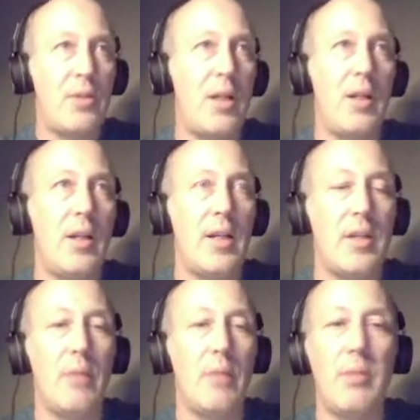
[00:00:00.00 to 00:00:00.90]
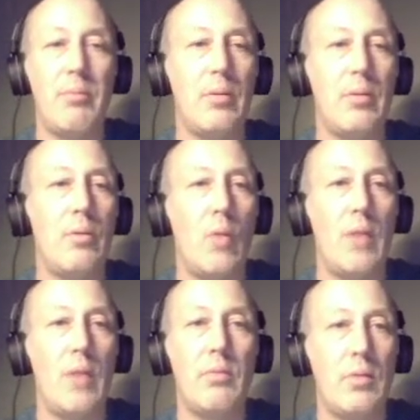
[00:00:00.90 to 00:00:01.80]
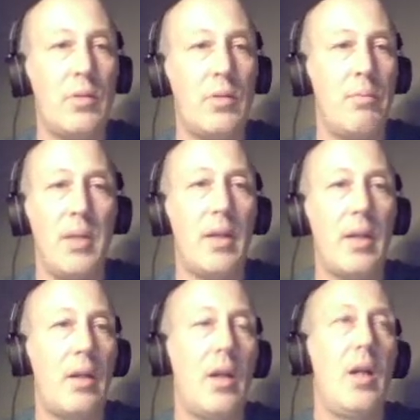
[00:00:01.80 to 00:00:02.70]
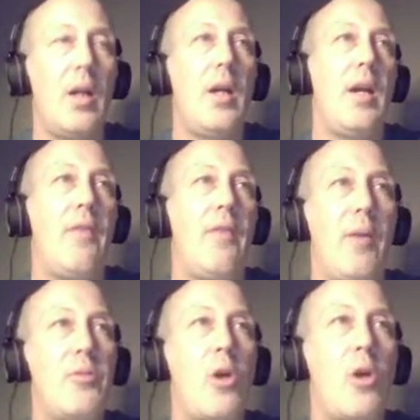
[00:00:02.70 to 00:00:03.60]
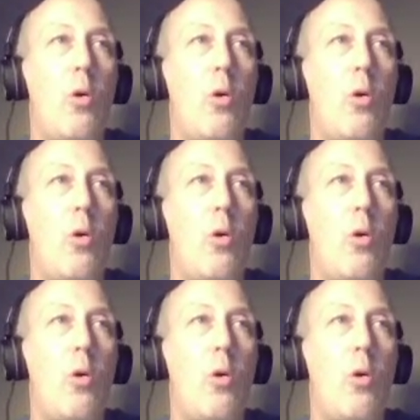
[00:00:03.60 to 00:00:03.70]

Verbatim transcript: I tell people what to pick if I'm totally